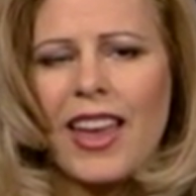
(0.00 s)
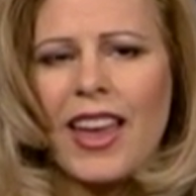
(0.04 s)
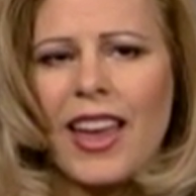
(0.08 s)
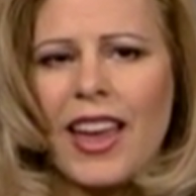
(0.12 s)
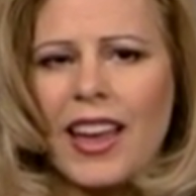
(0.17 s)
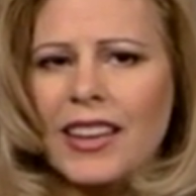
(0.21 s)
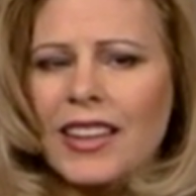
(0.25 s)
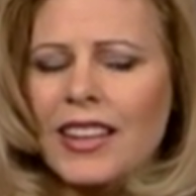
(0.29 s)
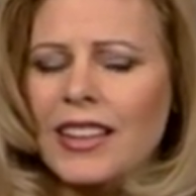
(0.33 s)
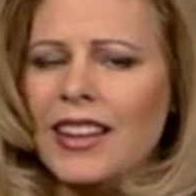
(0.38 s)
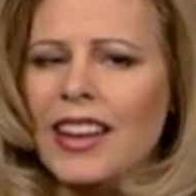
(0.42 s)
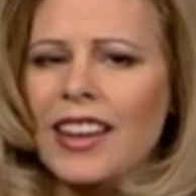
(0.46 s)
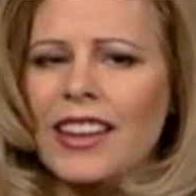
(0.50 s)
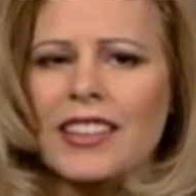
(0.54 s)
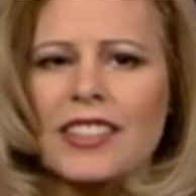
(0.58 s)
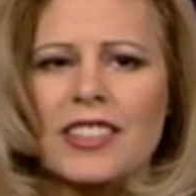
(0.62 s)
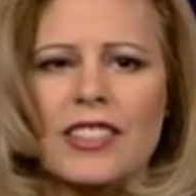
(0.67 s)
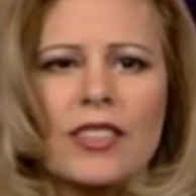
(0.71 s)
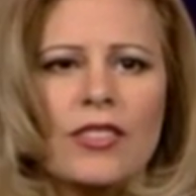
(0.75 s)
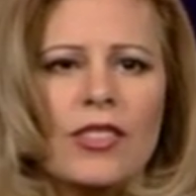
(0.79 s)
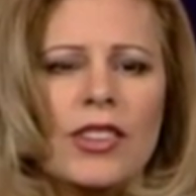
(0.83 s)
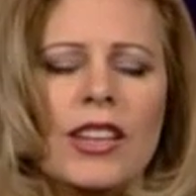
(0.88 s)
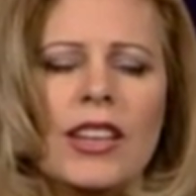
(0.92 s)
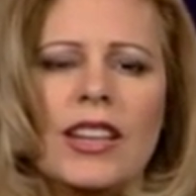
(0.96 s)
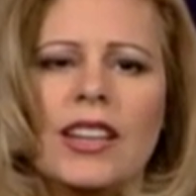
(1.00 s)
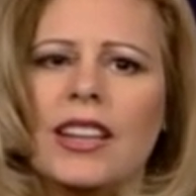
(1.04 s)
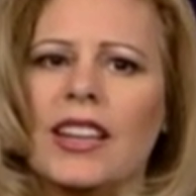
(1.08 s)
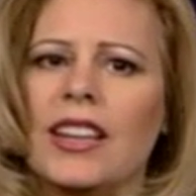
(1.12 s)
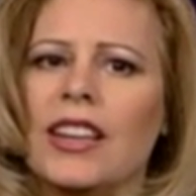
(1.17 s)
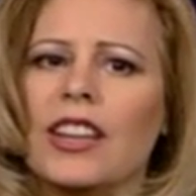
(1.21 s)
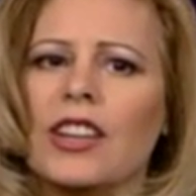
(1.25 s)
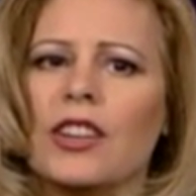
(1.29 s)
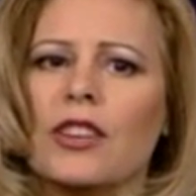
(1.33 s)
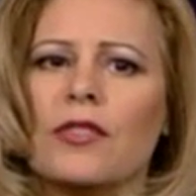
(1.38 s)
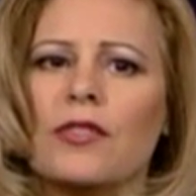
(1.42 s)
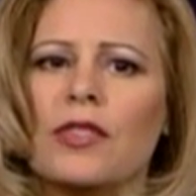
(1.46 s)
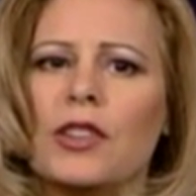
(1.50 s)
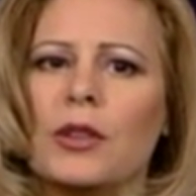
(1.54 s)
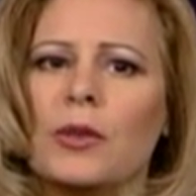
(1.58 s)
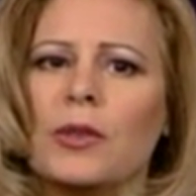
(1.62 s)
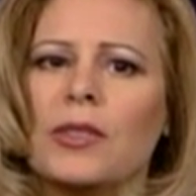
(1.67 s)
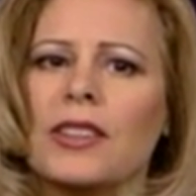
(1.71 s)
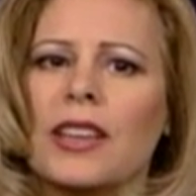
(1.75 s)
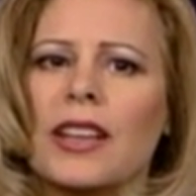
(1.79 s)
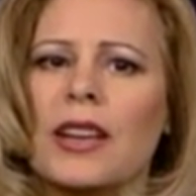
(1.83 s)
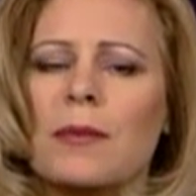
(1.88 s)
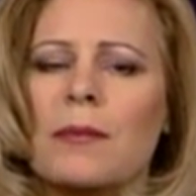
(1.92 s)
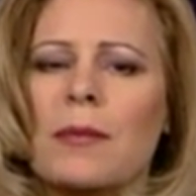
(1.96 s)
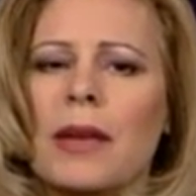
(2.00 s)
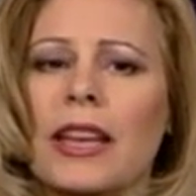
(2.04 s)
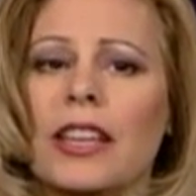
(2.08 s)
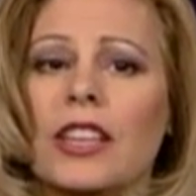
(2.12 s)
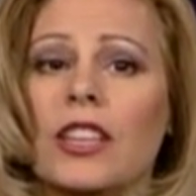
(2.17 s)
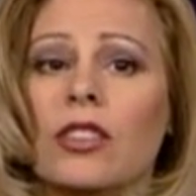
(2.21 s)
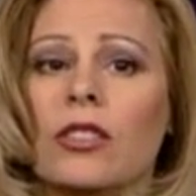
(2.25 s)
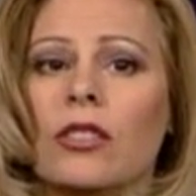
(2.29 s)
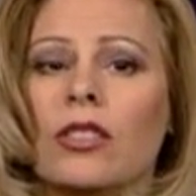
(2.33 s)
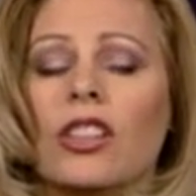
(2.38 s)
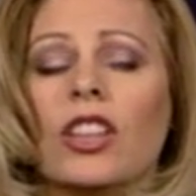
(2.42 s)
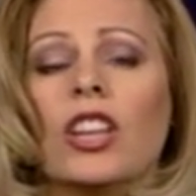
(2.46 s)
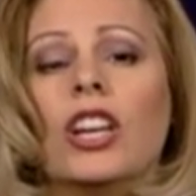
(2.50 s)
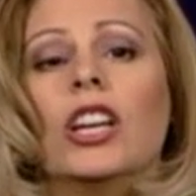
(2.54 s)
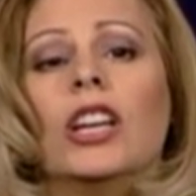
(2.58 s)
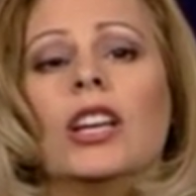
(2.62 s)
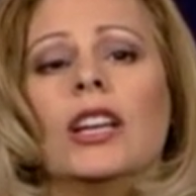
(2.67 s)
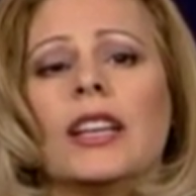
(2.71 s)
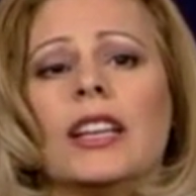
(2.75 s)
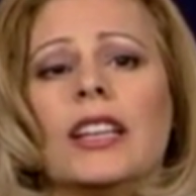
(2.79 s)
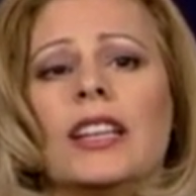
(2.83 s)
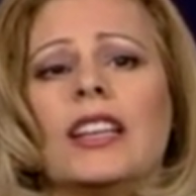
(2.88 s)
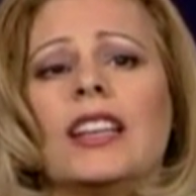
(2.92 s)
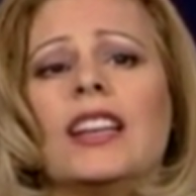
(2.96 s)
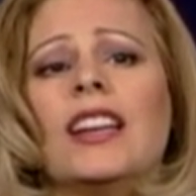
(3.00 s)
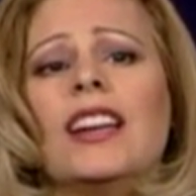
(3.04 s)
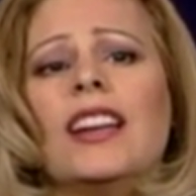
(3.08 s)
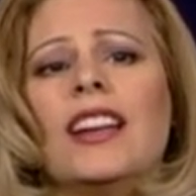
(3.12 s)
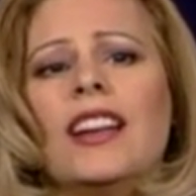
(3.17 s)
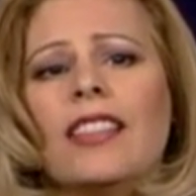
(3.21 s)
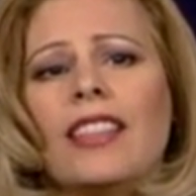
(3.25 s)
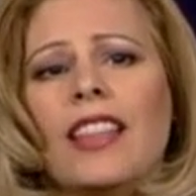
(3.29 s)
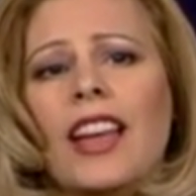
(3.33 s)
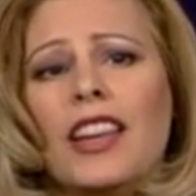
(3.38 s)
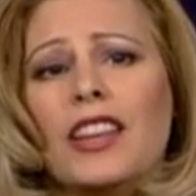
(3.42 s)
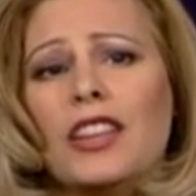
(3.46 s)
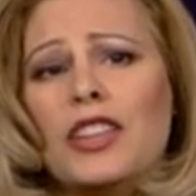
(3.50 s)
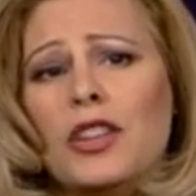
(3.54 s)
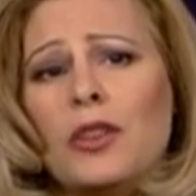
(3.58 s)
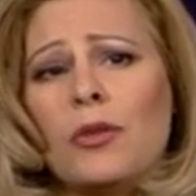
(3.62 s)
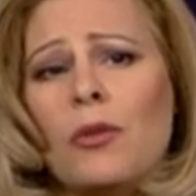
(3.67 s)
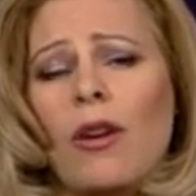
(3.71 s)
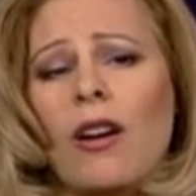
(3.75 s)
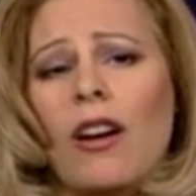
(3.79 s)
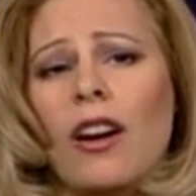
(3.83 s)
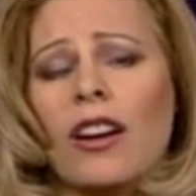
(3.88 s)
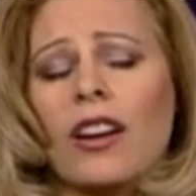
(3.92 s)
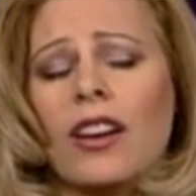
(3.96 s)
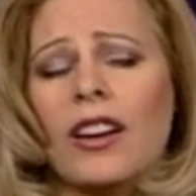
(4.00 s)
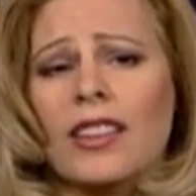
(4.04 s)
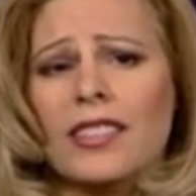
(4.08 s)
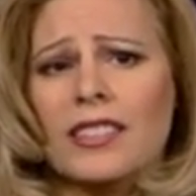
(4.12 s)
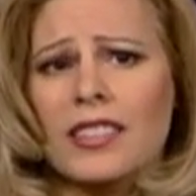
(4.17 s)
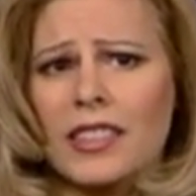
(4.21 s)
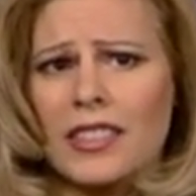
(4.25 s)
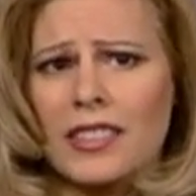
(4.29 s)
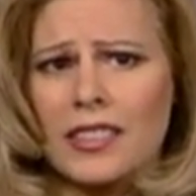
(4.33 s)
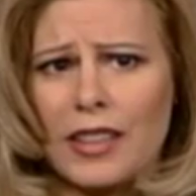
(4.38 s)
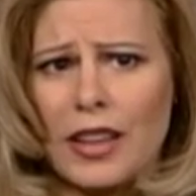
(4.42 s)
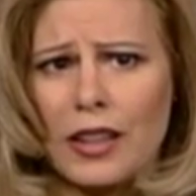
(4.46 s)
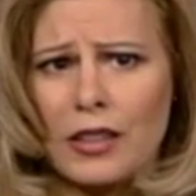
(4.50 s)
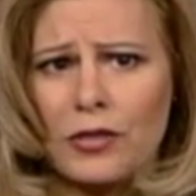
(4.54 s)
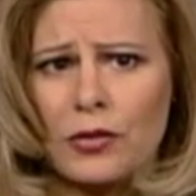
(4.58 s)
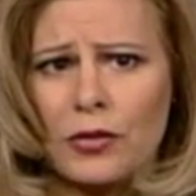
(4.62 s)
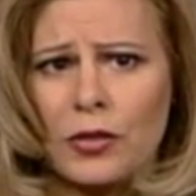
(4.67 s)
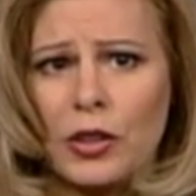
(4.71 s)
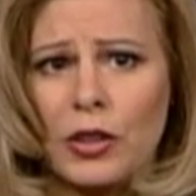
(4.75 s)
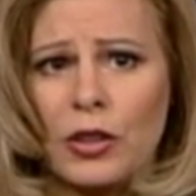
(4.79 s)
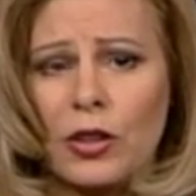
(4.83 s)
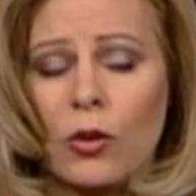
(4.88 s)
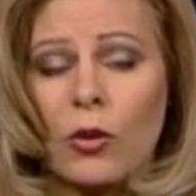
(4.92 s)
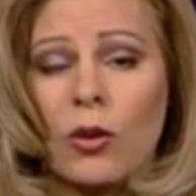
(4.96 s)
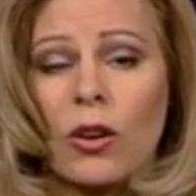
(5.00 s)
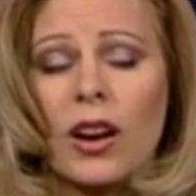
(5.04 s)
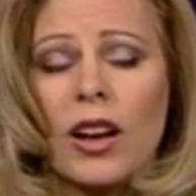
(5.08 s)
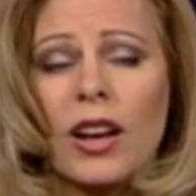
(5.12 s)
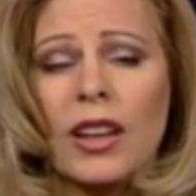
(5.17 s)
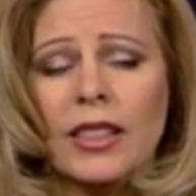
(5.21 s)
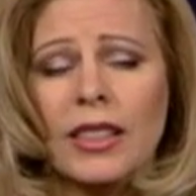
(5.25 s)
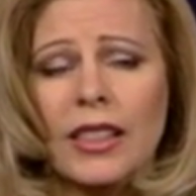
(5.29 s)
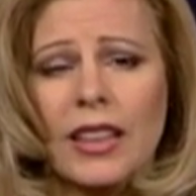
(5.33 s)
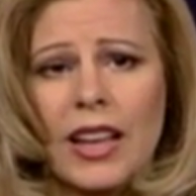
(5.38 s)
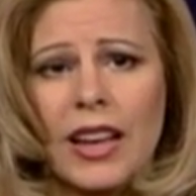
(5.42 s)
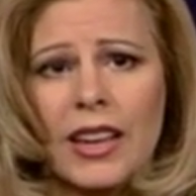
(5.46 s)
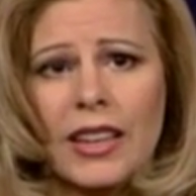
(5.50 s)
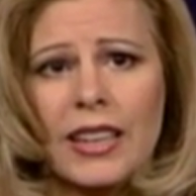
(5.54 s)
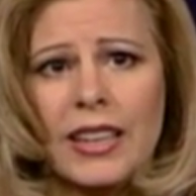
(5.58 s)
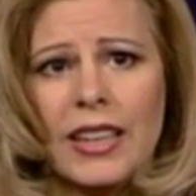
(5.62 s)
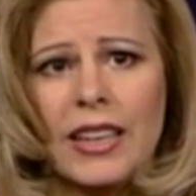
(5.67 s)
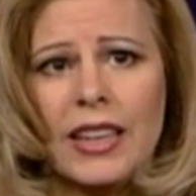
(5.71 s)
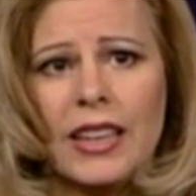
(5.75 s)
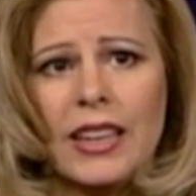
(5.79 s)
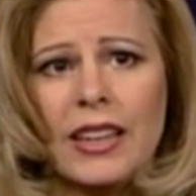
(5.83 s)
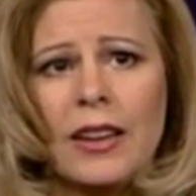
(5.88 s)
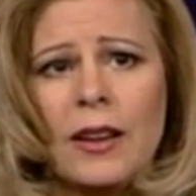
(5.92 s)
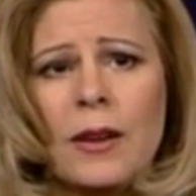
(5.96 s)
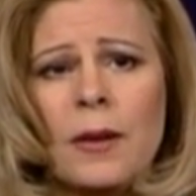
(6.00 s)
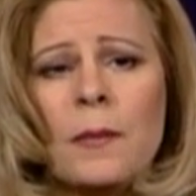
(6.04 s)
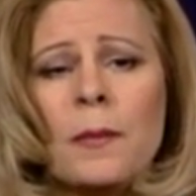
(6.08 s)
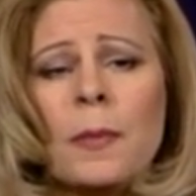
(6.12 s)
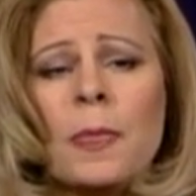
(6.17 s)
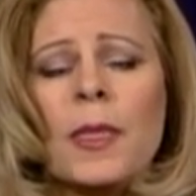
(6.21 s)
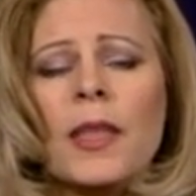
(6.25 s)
Any negativity in an interview is going to make you look like you are unsuccessful or unlucky.